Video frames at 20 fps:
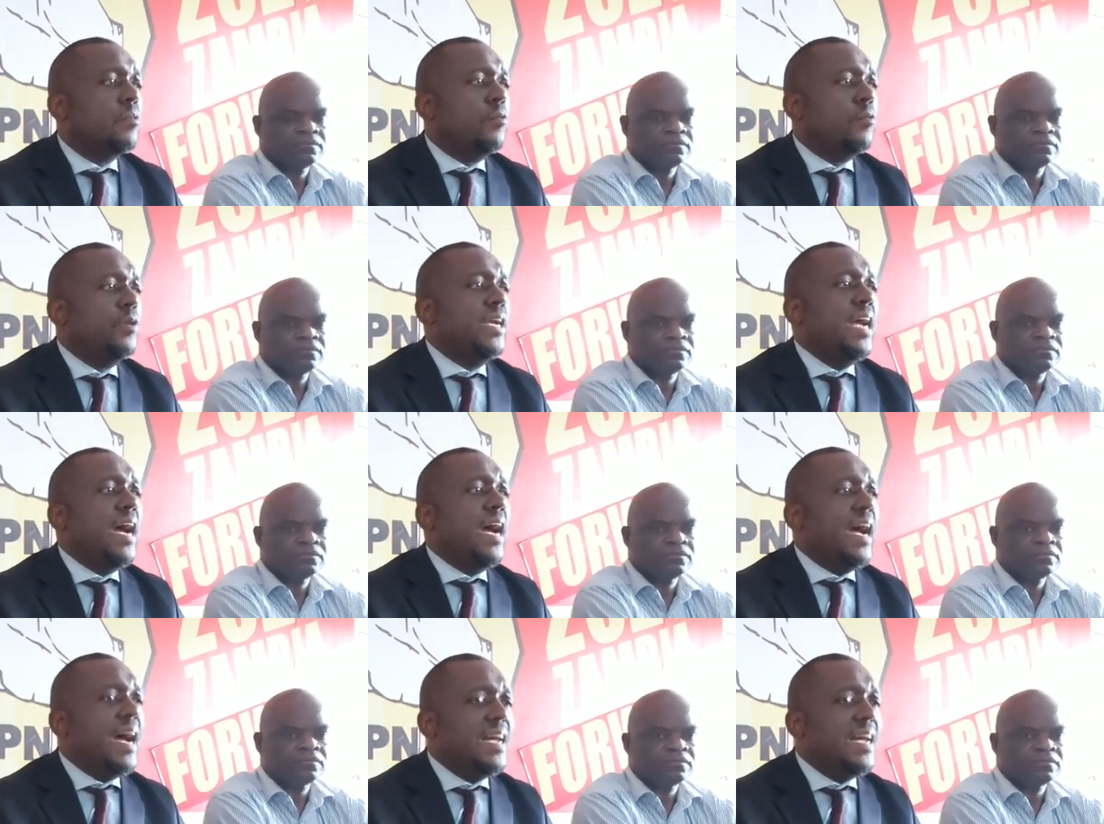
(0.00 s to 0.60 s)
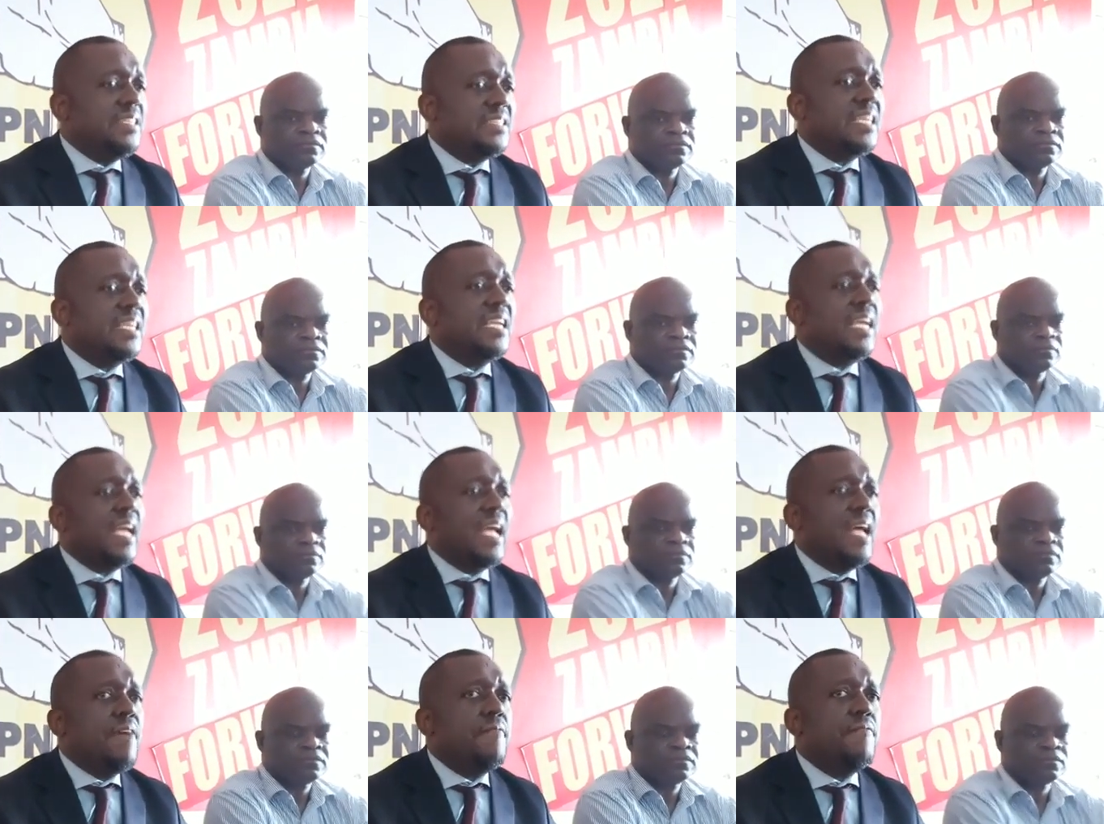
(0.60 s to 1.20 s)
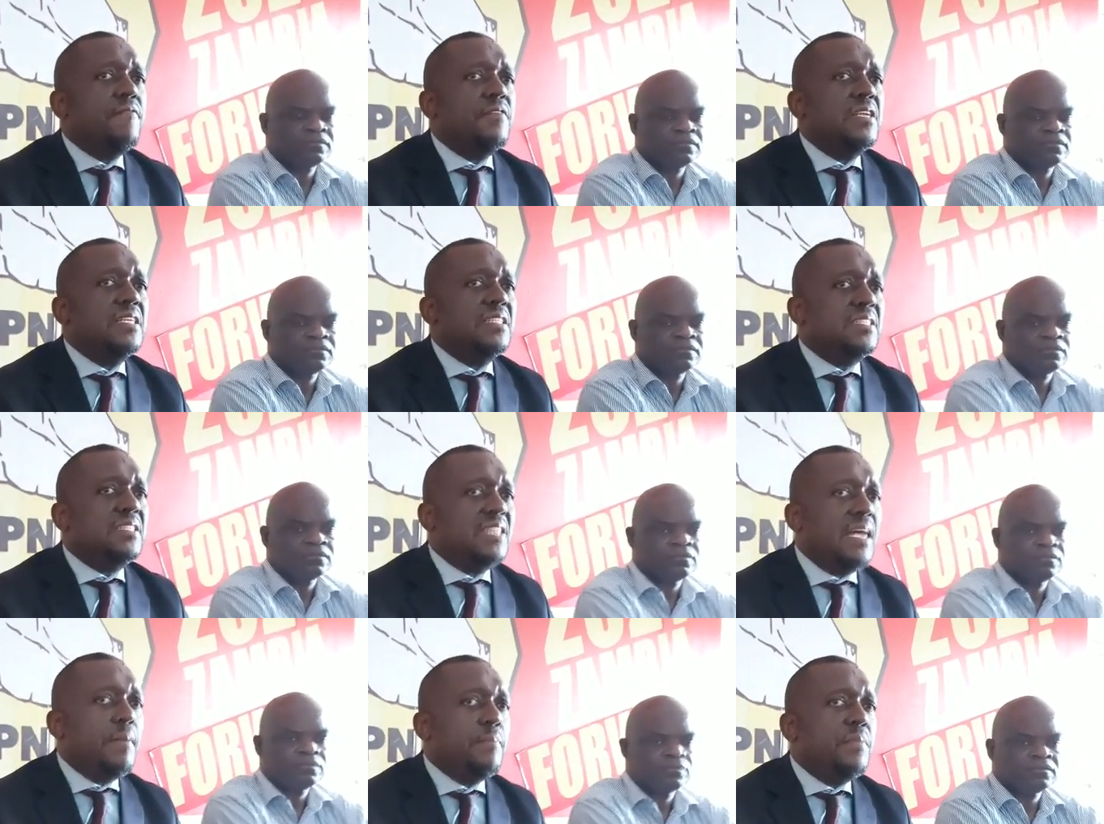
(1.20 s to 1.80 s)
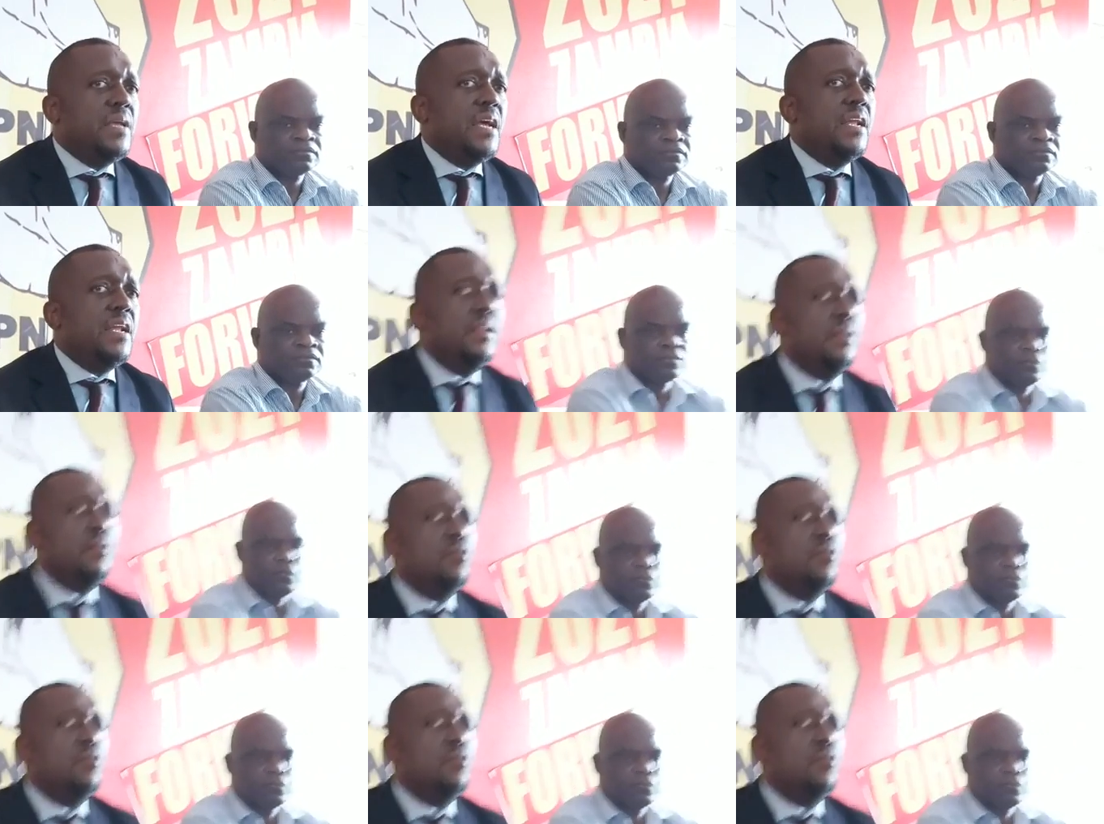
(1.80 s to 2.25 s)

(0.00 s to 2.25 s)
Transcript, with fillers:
Speaker 1: We are asking every Zambian